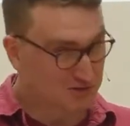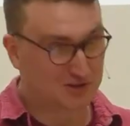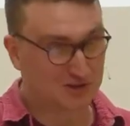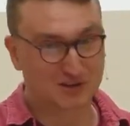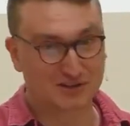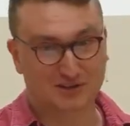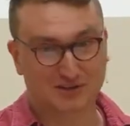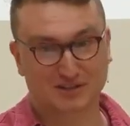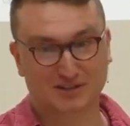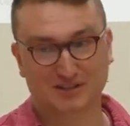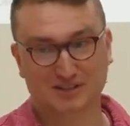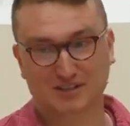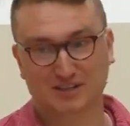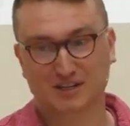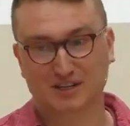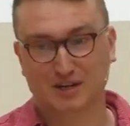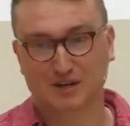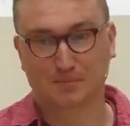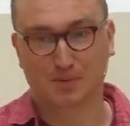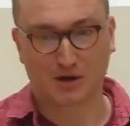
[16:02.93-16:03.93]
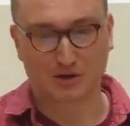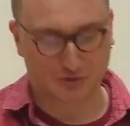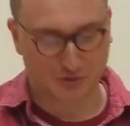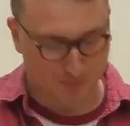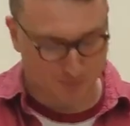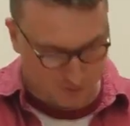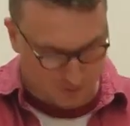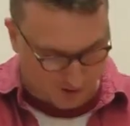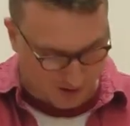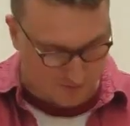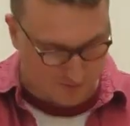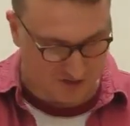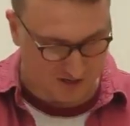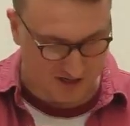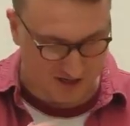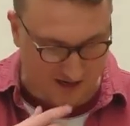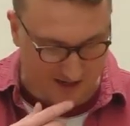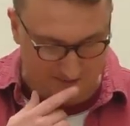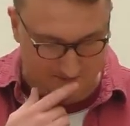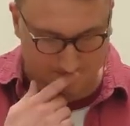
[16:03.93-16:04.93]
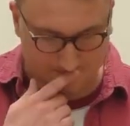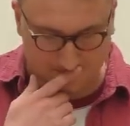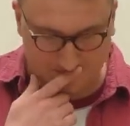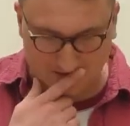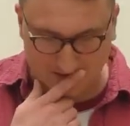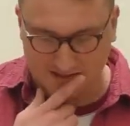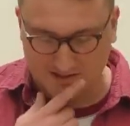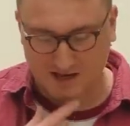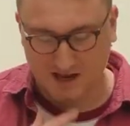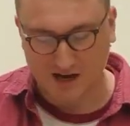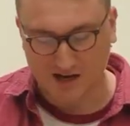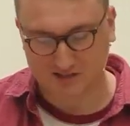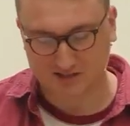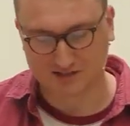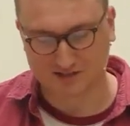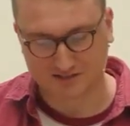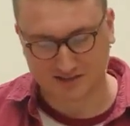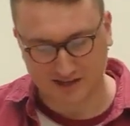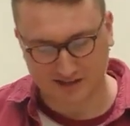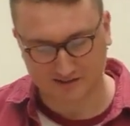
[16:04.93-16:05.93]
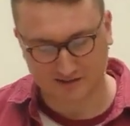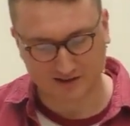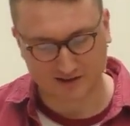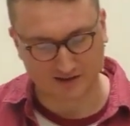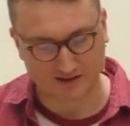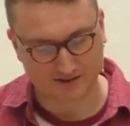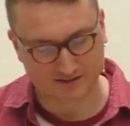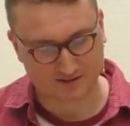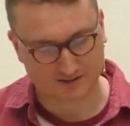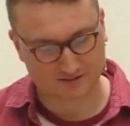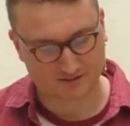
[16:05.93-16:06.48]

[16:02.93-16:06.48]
good, but as you approach it, it's actually deadly.